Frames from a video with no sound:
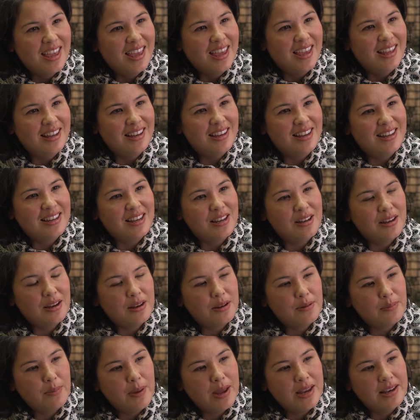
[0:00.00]

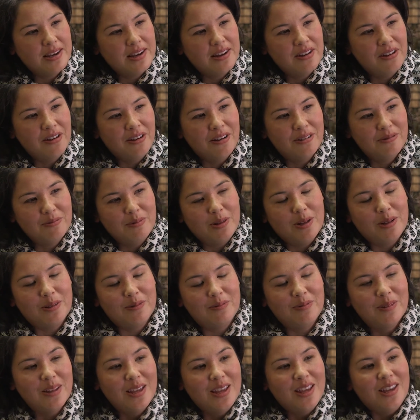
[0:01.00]
Depending on,
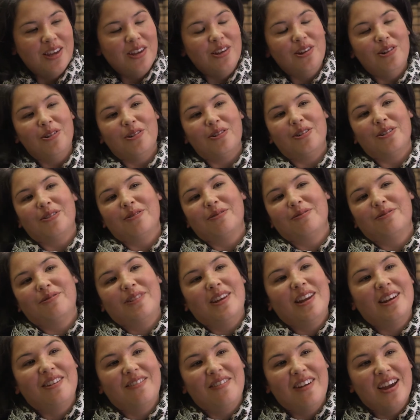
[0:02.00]
well, you look at
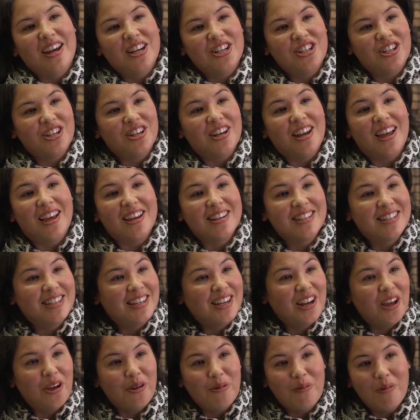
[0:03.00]
Federation
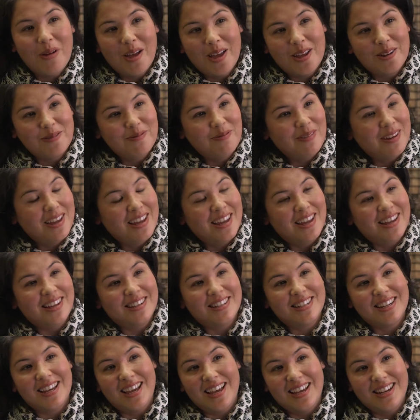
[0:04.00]
1901, where
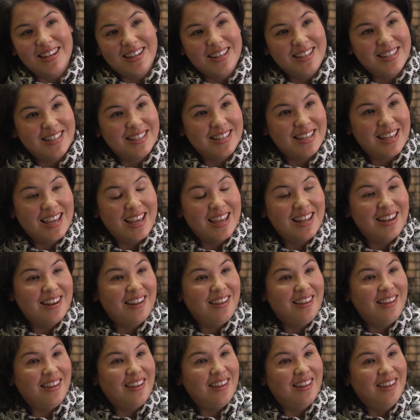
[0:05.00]
Chinese again
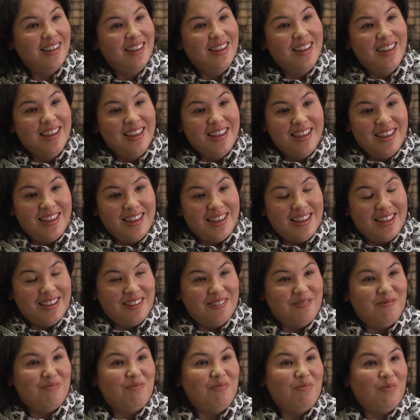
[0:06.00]

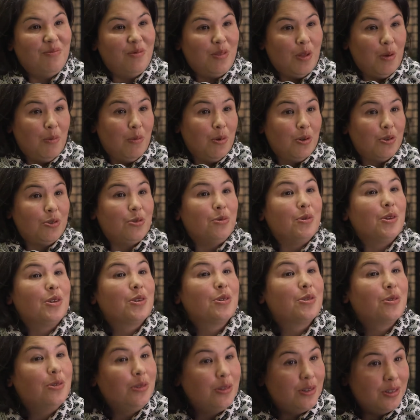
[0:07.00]
they want to
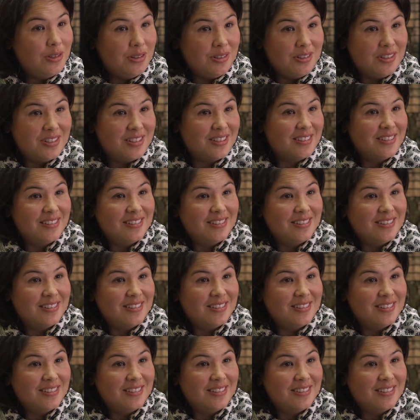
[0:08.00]
exclude